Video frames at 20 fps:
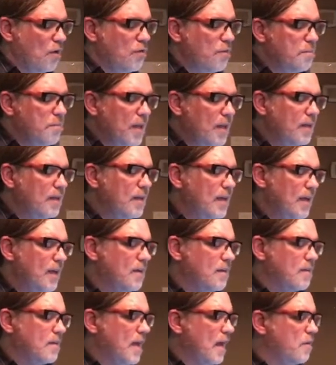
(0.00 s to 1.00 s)
The
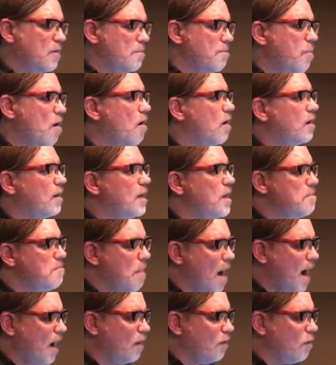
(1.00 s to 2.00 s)
buildings had a partly
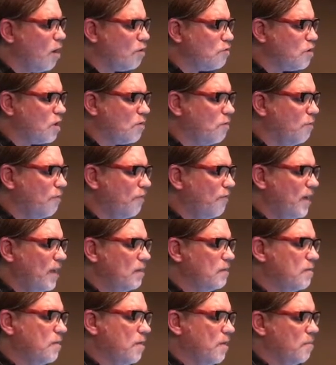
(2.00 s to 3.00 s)
biological
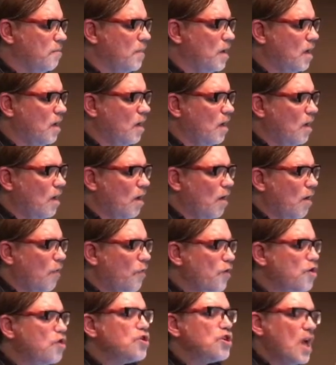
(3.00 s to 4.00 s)
feel to them,
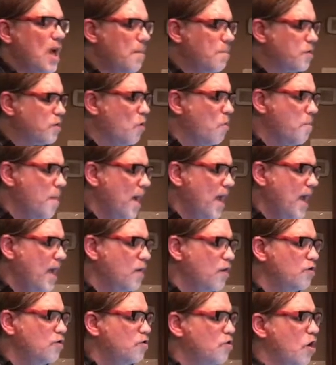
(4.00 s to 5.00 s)
the shapes obeying
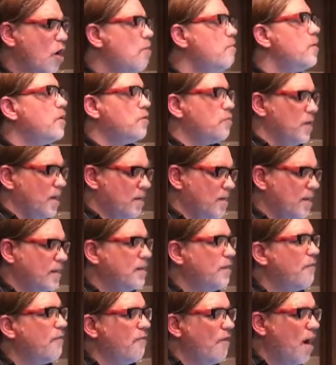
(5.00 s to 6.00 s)
a geometry
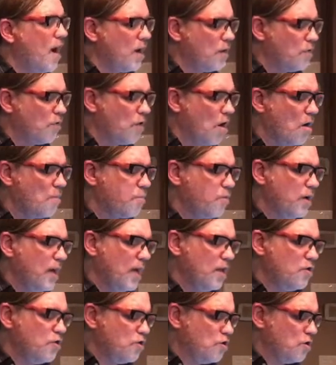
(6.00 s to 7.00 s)
that defied her
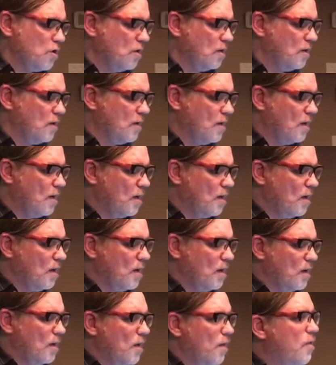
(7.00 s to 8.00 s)
comprehension.
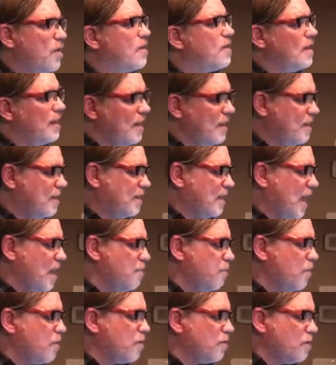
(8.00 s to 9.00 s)
The
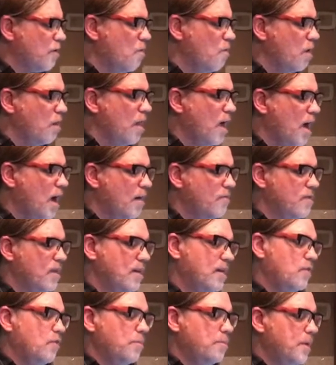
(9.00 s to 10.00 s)
cityscape was so alive
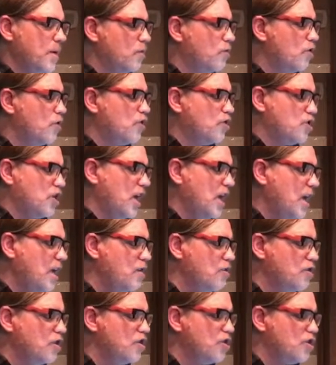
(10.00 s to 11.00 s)
that it appeared to
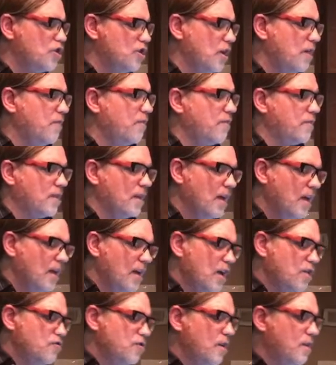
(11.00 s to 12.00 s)
change and shift
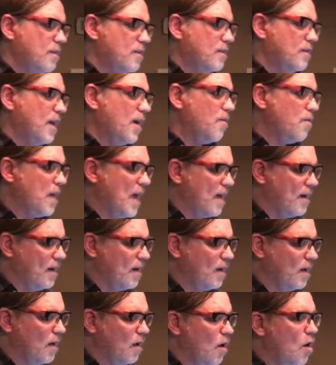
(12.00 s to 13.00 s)
as she stared at
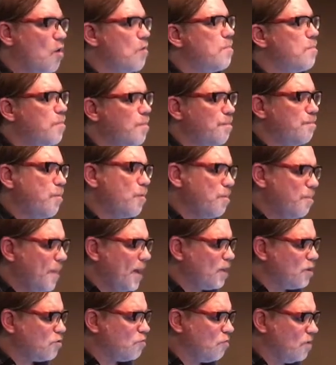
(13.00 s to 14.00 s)
it,
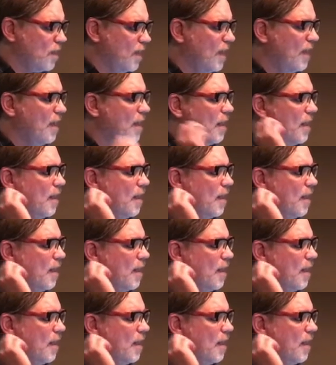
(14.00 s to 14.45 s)
a perpetually